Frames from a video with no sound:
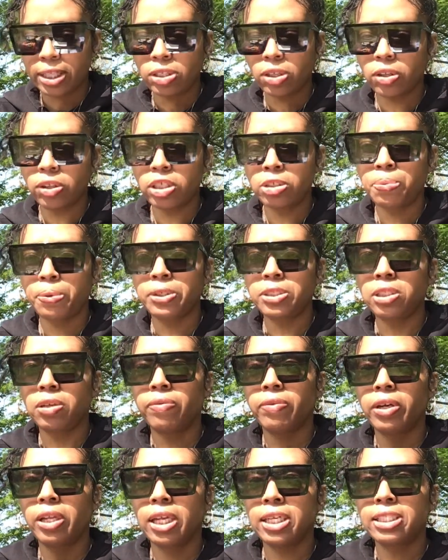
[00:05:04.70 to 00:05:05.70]
So this person
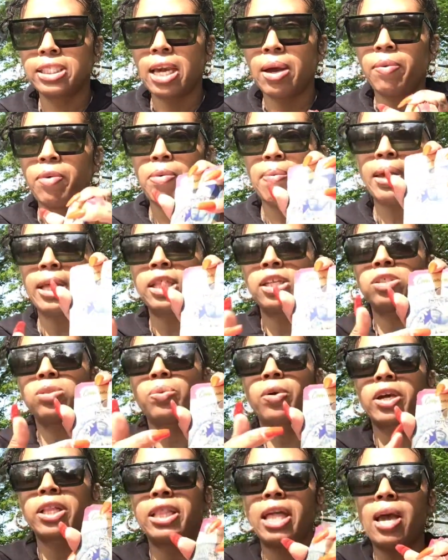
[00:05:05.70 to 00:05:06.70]
realized, can we make this
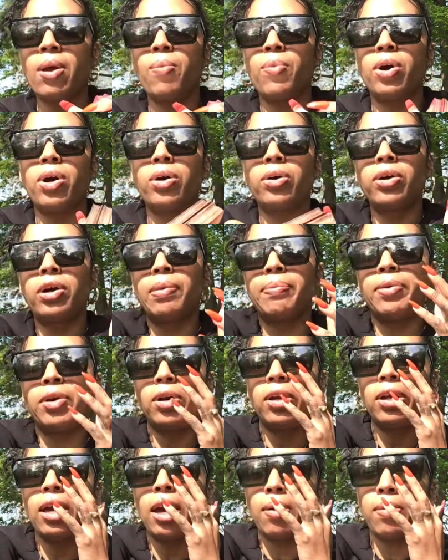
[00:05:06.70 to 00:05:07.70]
work? They will
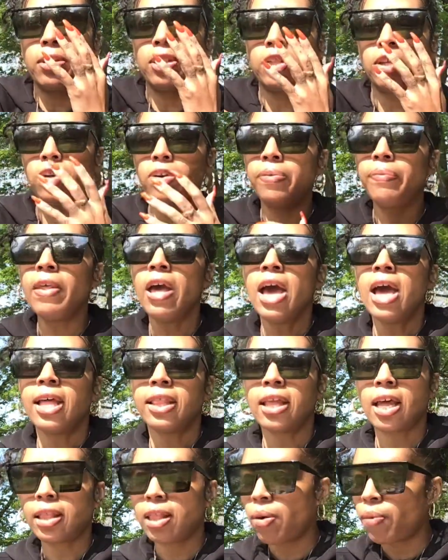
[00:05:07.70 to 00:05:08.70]
communicate with you
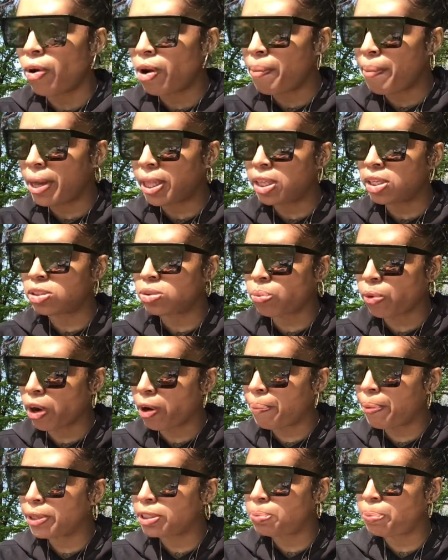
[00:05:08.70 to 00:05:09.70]
that they want to make this work.
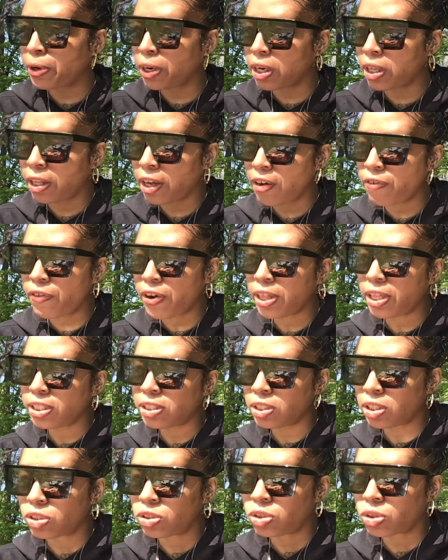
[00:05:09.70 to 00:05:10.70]
But spirit, clarify this
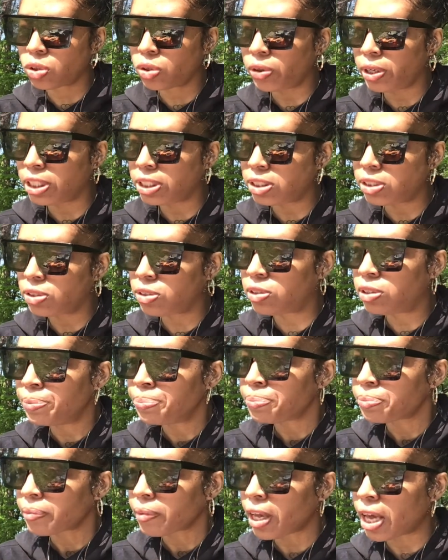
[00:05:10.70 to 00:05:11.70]
control issues
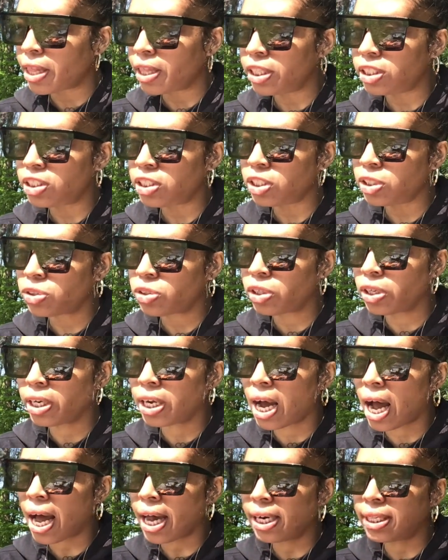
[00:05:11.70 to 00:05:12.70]
and this children,
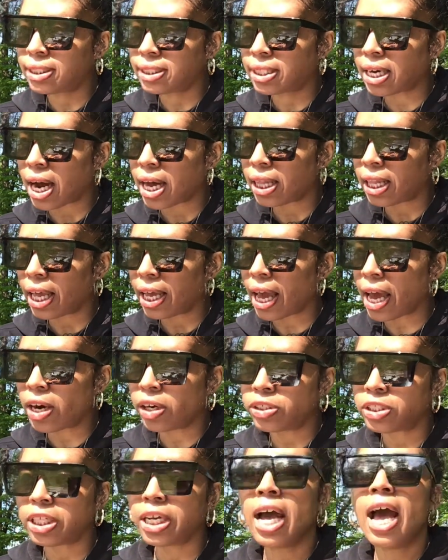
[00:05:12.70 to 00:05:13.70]
goddess, godlike
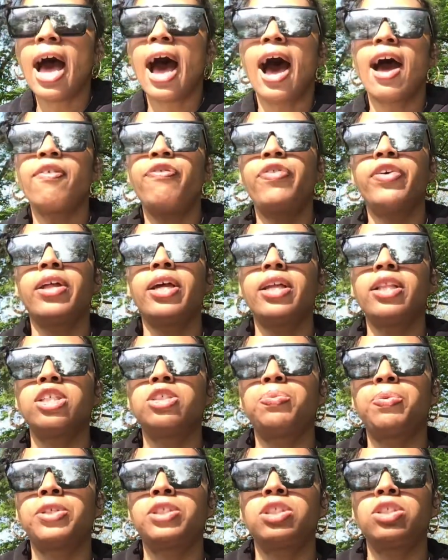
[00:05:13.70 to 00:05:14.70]
energy. I feel like this
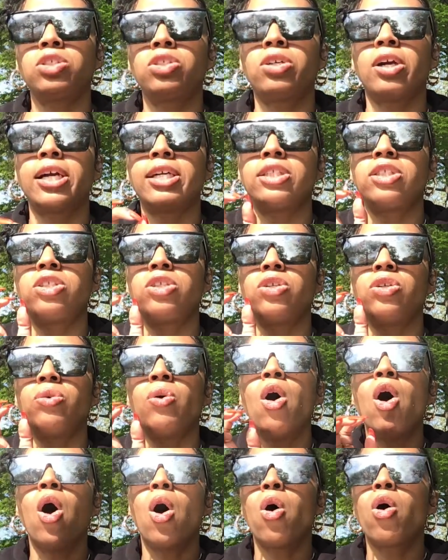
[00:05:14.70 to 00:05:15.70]
person tries to,
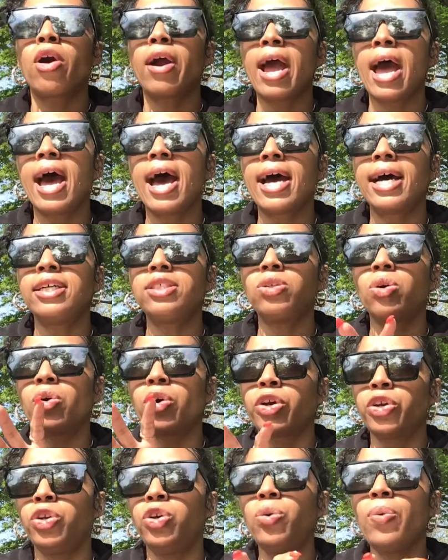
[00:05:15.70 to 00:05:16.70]
or has, or
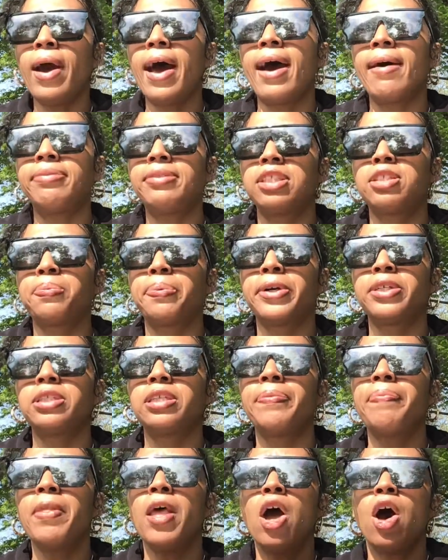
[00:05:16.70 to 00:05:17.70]
you have to this
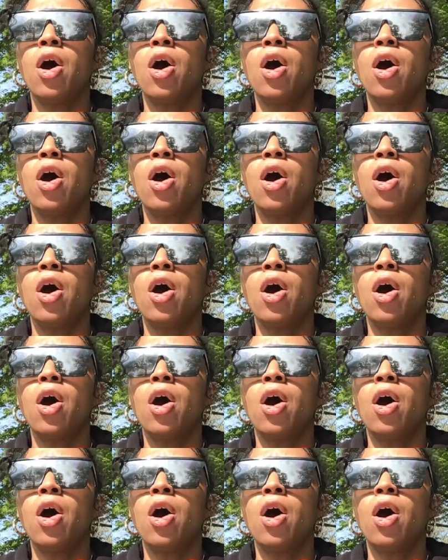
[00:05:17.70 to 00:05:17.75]
person,